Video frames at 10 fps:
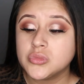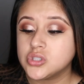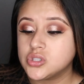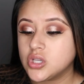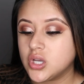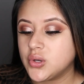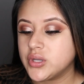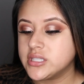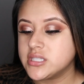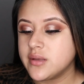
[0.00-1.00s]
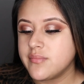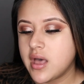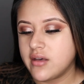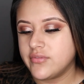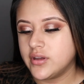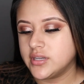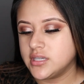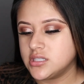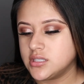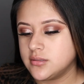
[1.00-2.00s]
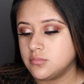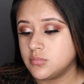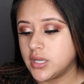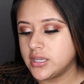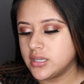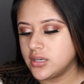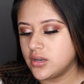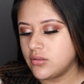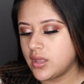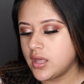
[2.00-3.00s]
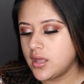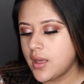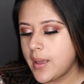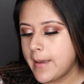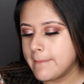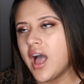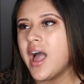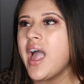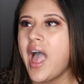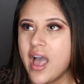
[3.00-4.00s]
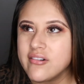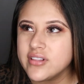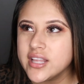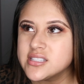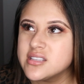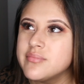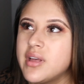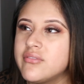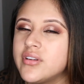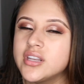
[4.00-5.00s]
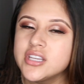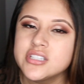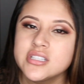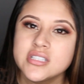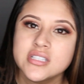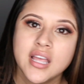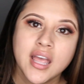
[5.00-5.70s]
So it's a matte foundation. I didn't know that. I have like some matte foundations,